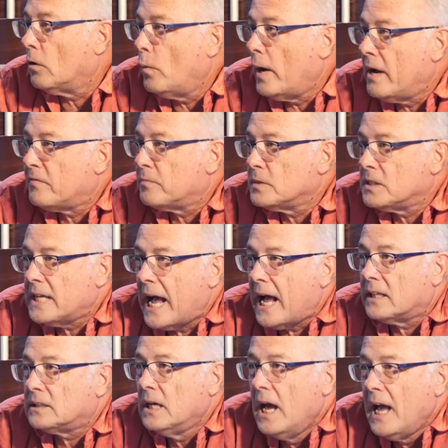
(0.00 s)
away from
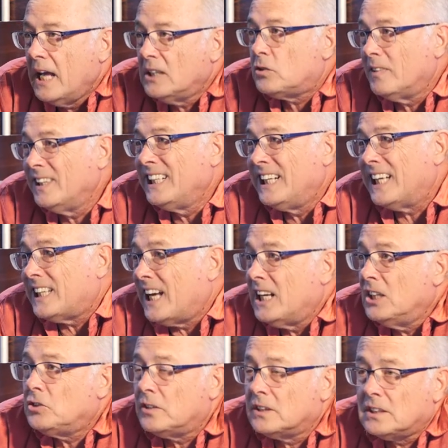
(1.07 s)
sex. It's really not that
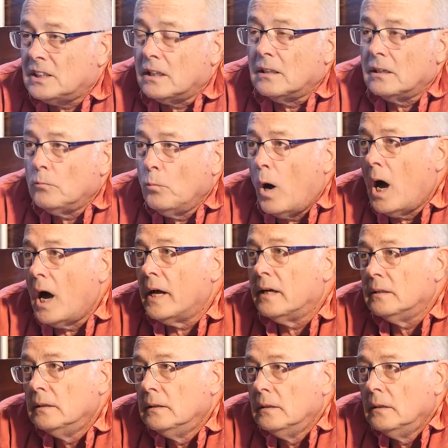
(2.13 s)
interesting. Why?
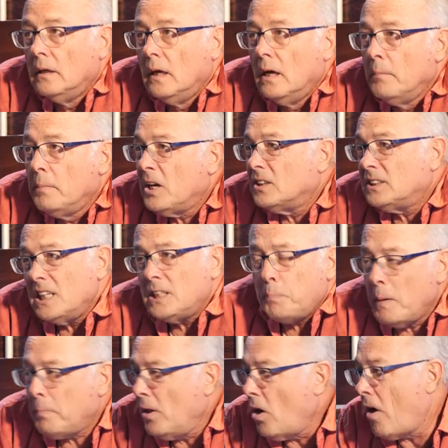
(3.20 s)
Because these
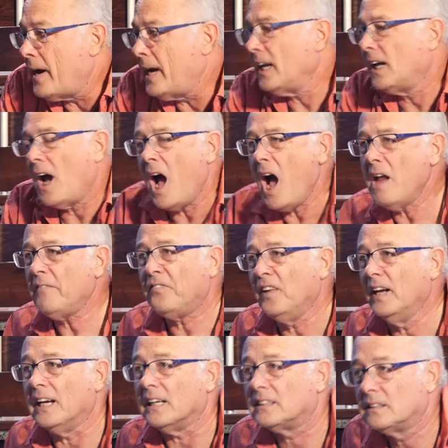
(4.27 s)
people aren't in
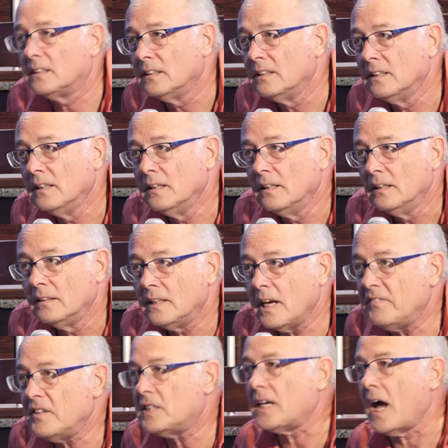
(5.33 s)
conflict.
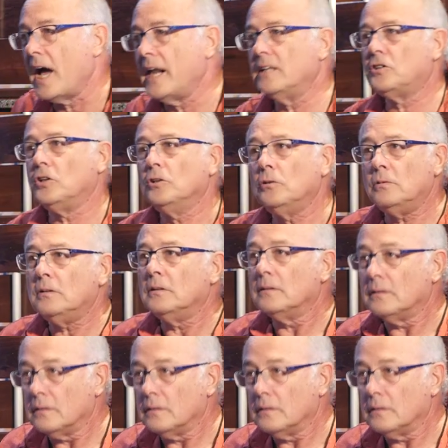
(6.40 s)
They've decided to